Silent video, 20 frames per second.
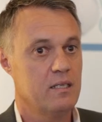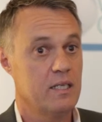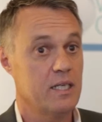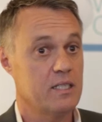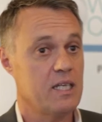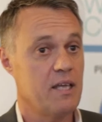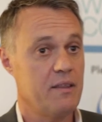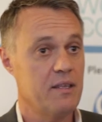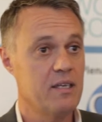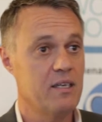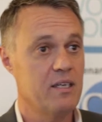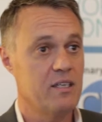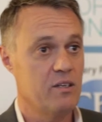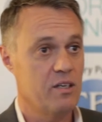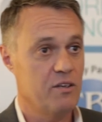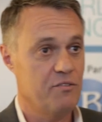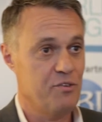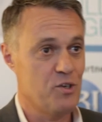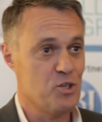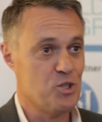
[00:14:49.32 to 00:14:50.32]
Yes, I think
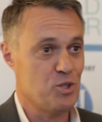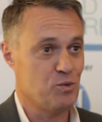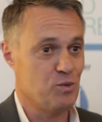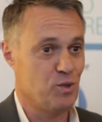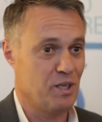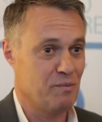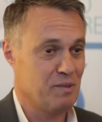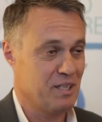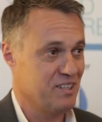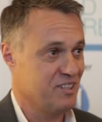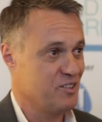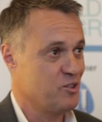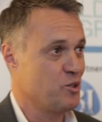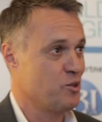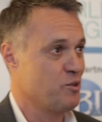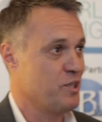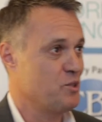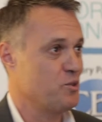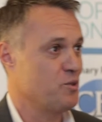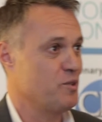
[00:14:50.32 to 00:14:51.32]
first of all, I mean,
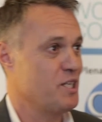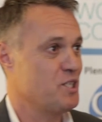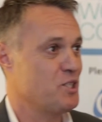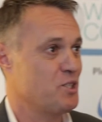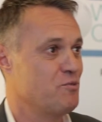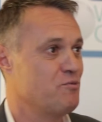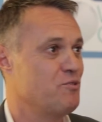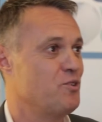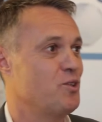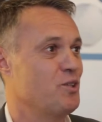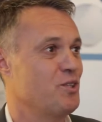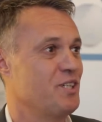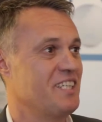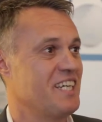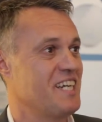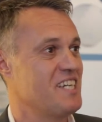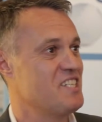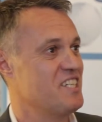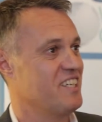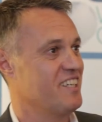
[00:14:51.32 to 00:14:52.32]
congratulations for
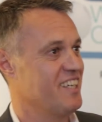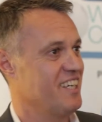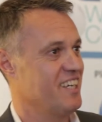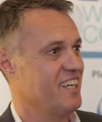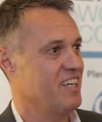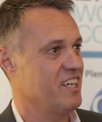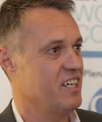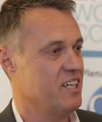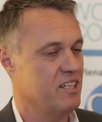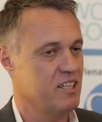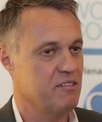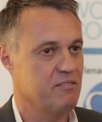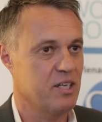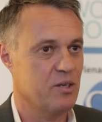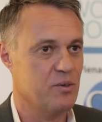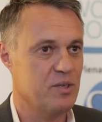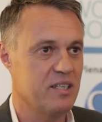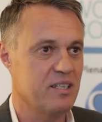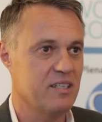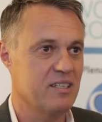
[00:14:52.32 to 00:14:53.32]
organizing a
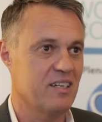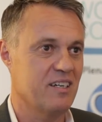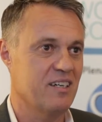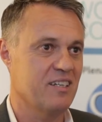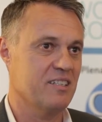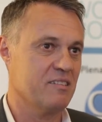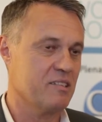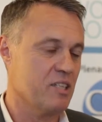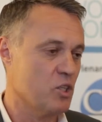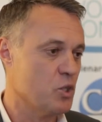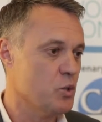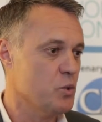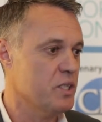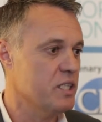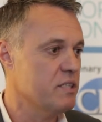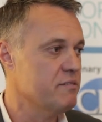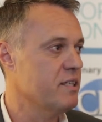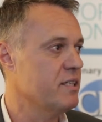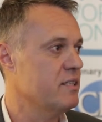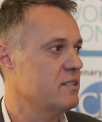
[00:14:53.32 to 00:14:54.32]
very a good
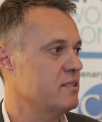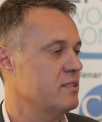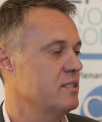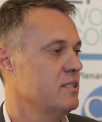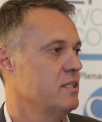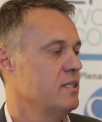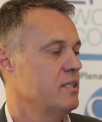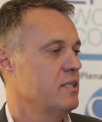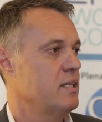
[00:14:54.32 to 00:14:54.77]
event.